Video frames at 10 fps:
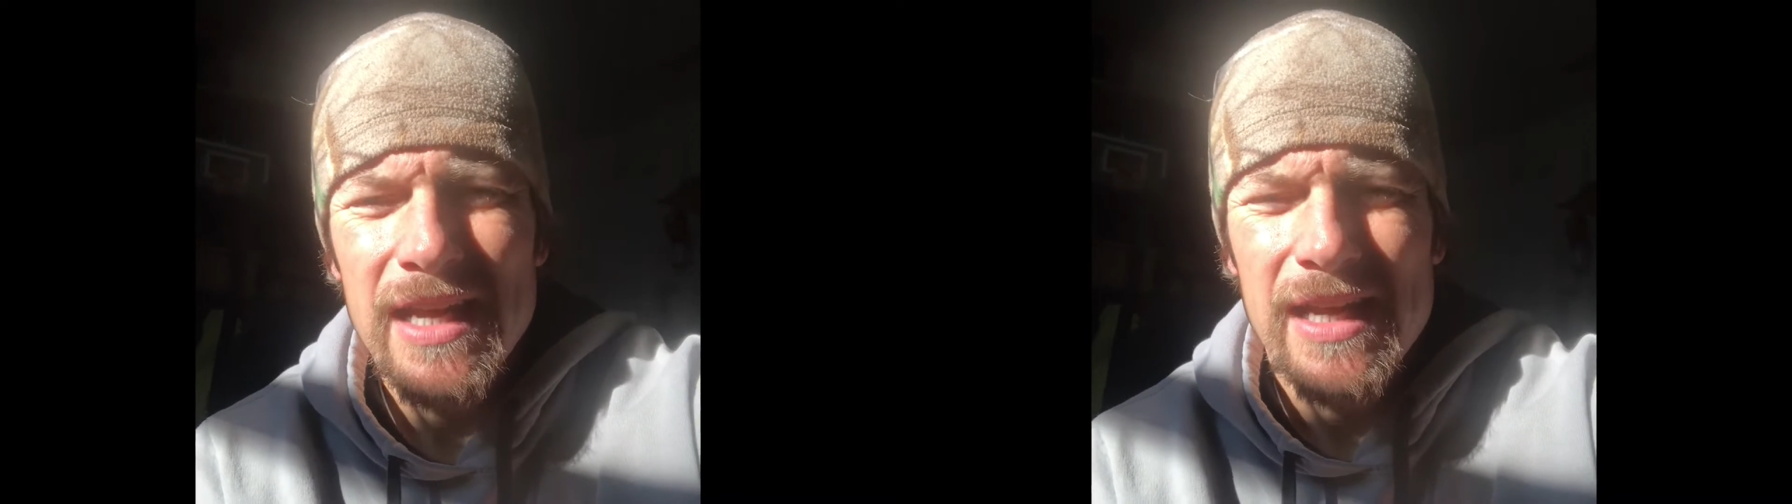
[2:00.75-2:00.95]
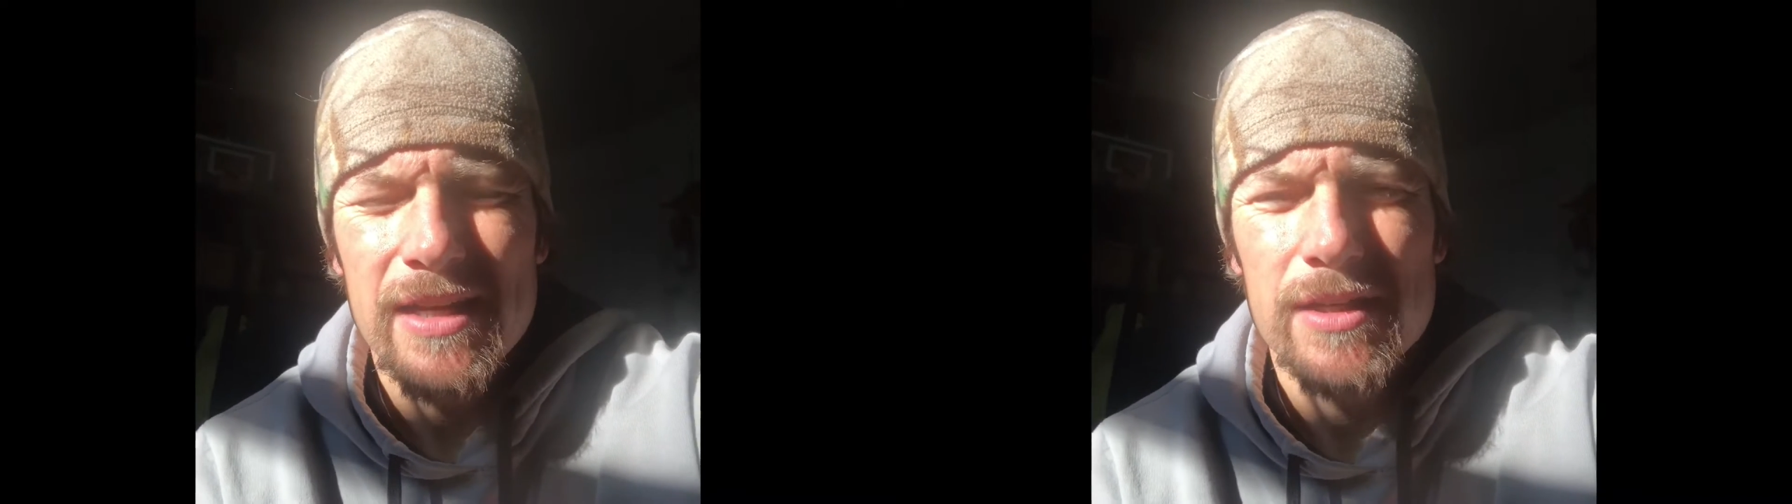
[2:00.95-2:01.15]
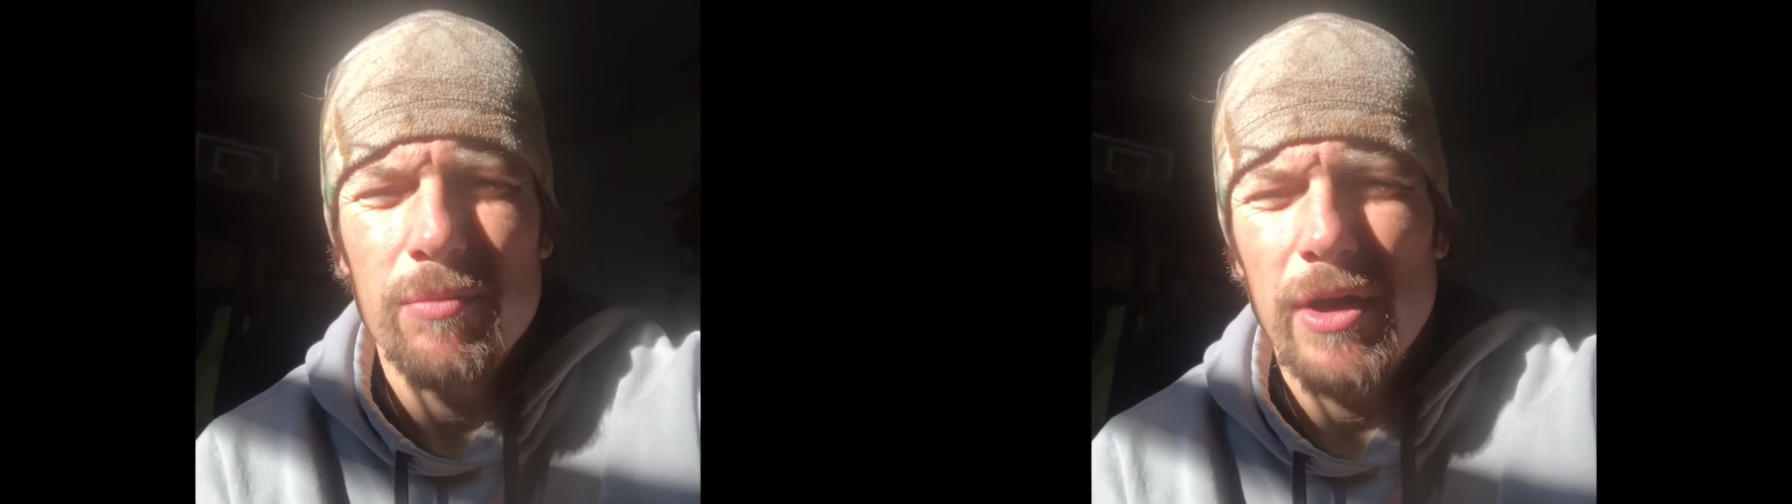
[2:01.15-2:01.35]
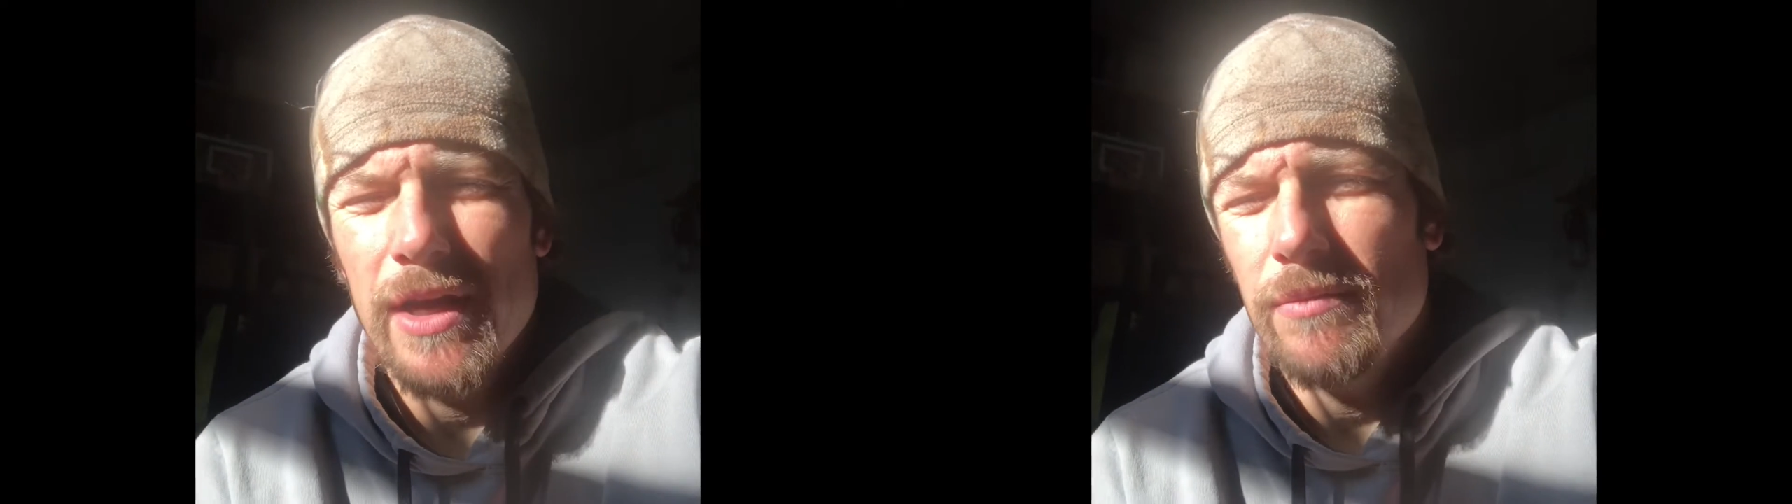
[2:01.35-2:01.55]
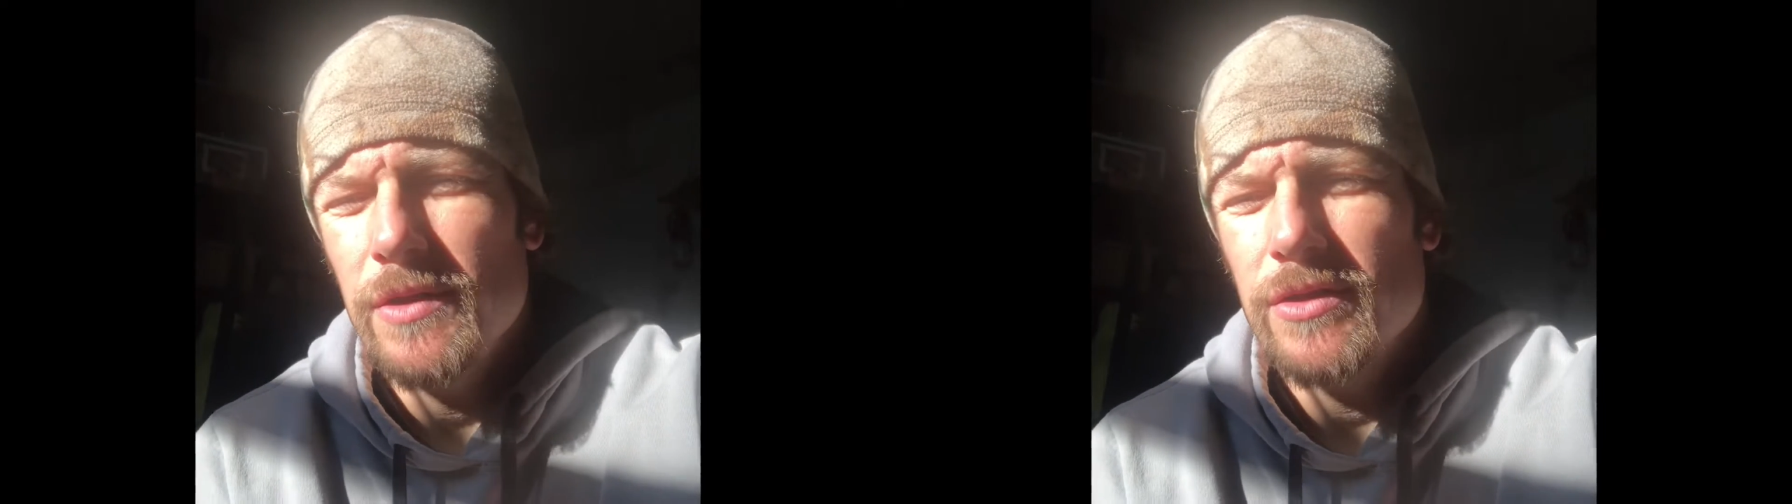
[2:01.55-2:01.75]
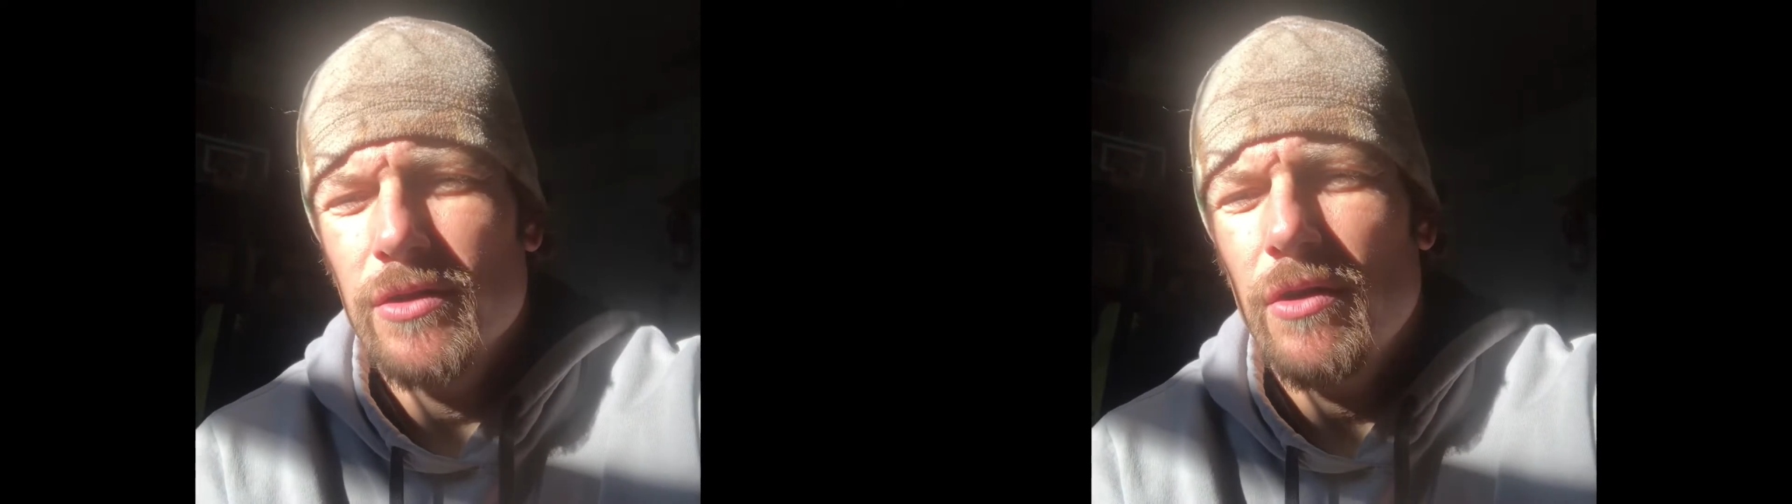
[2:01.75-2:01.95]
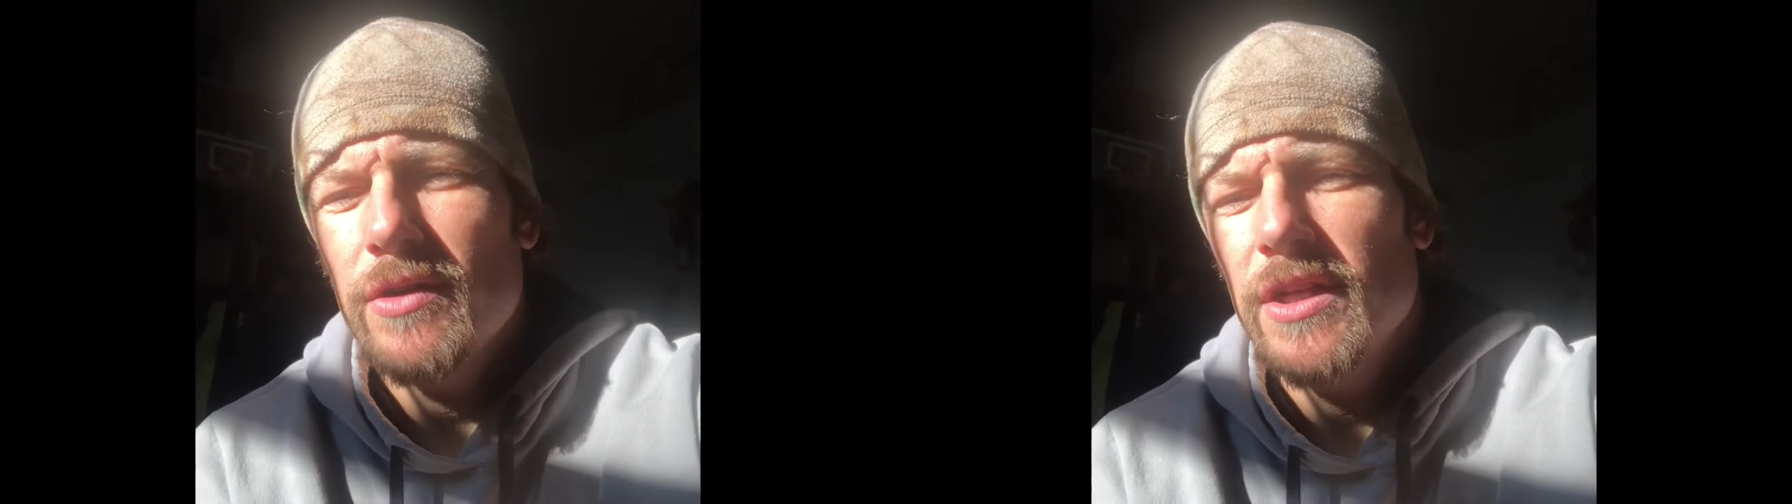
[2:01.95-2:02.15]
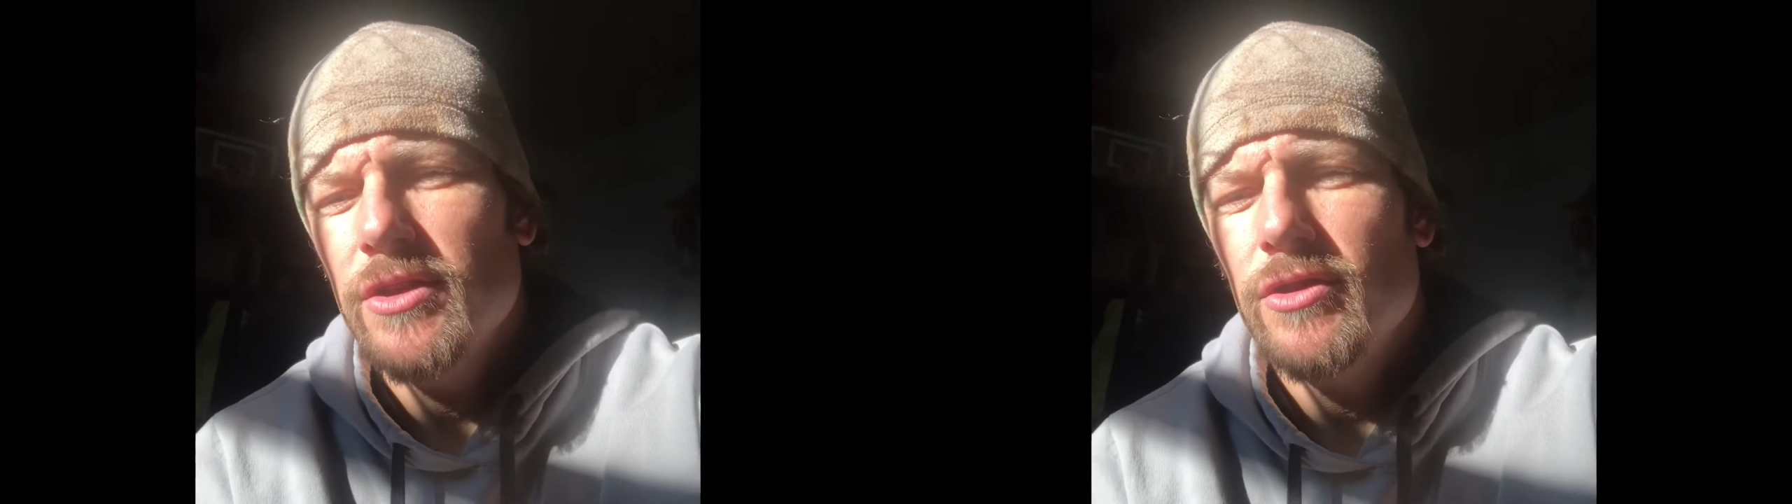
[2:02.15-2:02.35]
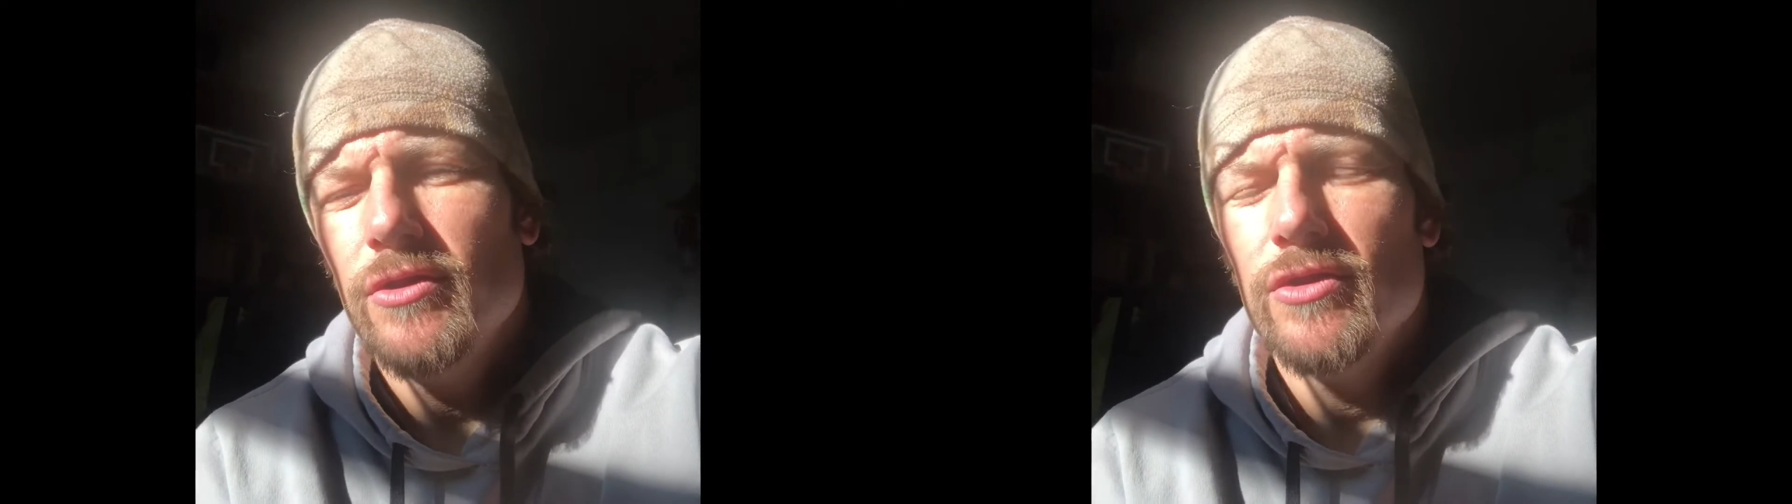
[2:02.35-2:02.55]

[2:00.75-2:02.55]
and to break up this scar tissue